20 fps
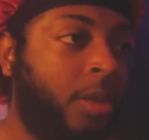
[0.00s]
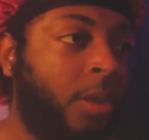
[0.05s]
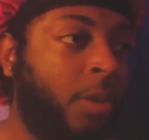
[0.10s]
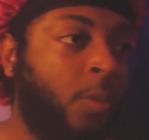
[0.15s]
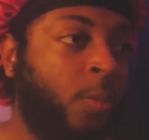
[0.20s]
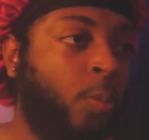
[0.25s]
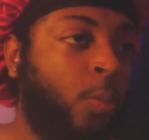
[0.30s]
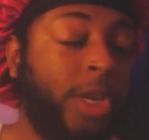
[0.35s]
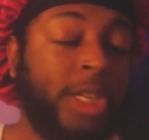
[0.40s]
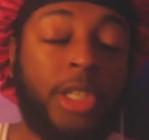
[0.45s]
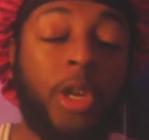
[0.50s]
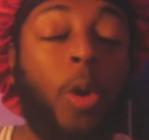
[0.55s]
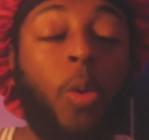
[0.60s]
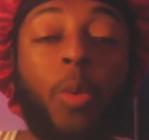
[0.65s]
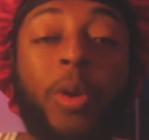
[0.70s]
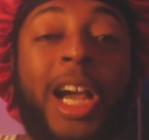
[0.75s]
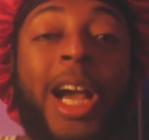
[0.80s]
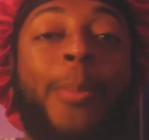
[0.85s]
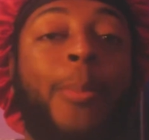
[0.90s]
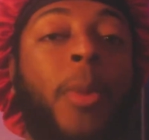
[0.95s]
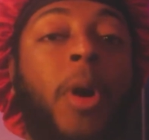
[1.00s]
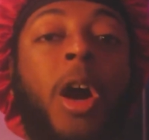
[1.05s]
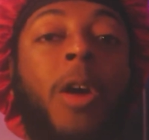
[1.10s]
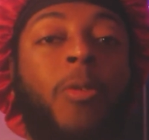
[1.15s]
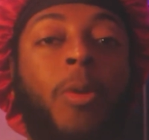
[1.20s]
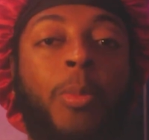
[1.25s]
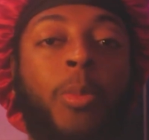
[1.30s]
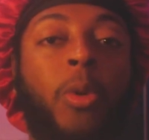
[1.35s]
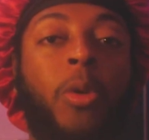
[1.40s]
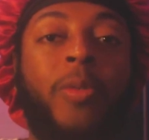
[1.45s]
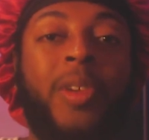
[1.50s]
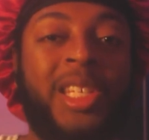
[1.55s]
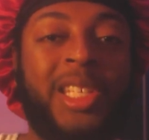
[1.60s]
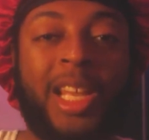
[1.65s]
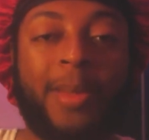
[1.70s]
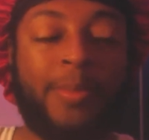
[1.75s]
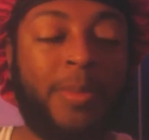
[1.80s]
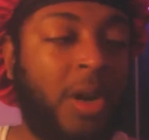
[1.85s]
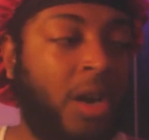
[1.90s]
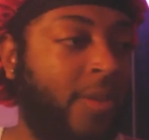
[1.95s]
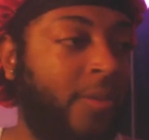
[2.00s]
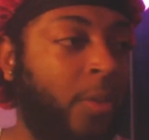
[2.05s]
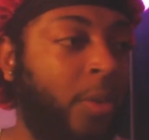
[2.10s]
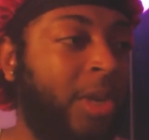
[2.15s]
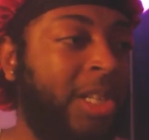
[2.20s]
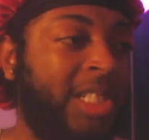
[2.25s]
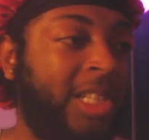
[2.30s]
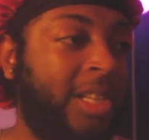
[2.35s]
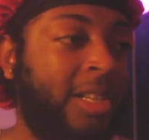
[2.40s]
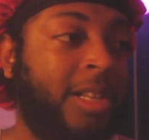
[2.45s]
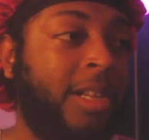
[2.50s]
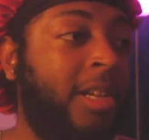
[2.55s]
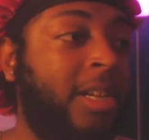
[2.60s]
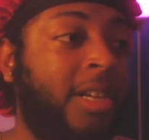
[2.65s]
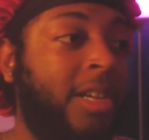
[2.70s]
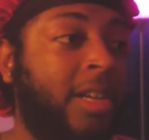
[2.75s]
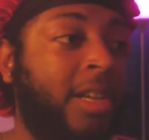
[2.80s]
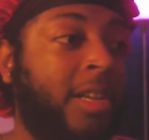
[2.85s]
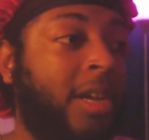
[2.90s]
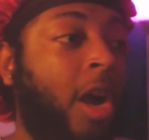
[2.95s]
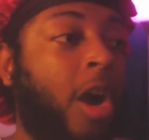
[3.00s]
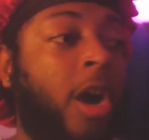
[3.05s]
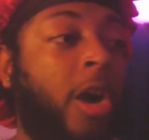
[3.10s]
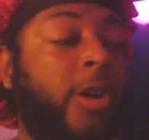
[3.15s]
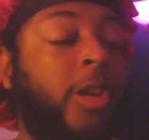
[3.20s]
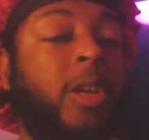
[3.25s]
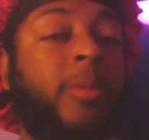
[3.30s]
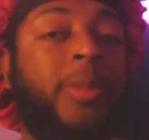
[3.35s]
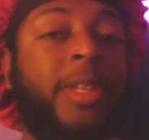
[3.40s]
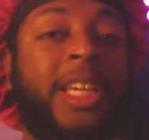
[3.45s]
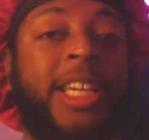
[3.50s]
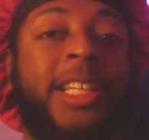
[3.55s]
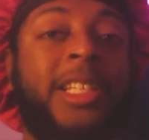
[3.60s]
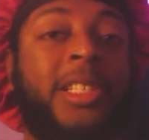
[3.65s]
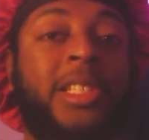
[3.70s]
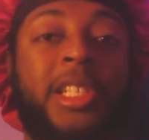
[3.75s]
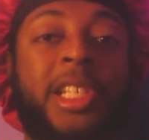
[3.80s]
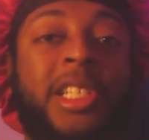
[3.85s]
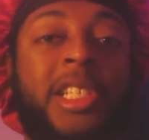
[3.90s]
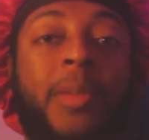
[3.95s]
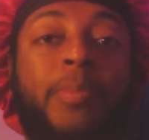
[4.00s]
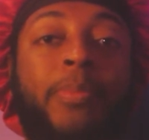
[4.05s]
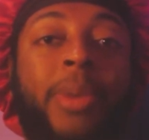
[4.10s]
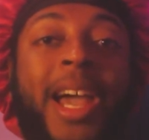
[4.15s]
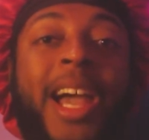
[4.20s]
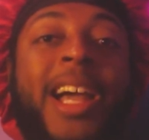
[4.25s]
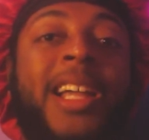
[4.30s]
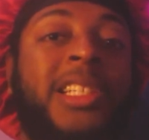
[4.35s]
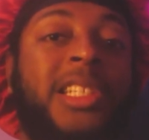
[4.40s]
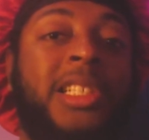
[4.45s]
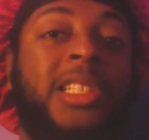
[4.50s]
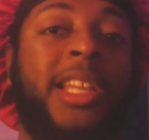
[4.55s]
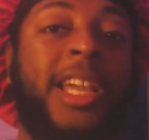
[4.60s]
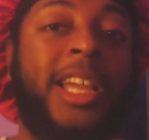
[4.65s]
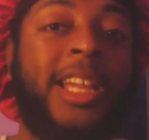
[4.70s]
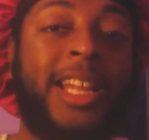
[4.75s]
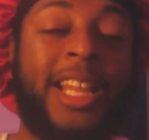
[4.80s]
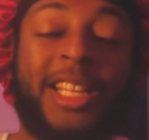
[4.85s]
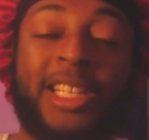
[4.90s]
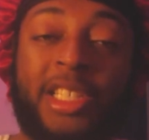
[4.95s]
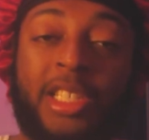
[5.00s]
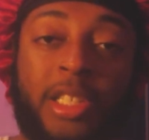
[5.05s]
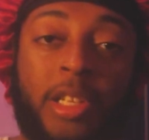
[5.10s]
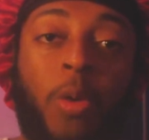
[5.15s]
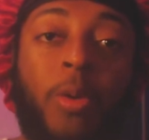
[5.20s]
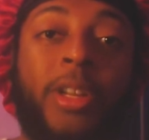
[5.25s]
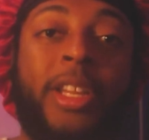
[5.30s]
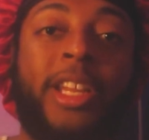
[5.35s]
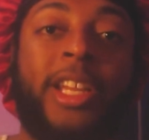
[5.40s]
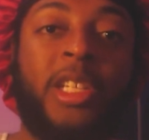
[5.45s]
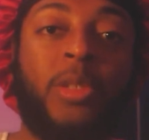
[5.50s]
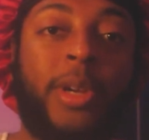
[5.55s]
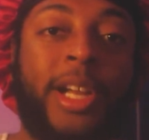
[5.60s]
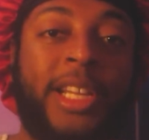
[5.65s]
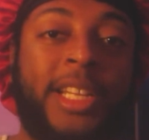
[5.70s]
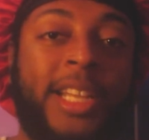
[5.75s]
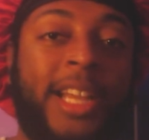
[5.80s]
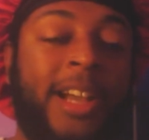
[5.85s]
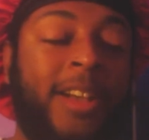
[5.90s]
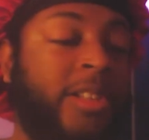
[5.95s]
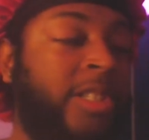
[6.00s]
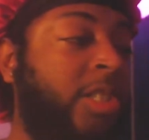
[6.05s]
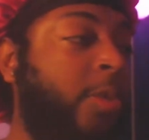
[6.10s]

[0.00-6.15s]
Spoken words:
we don't got Marvel movies. Like, Marvel is arguably in just a bad state as Sony is right now.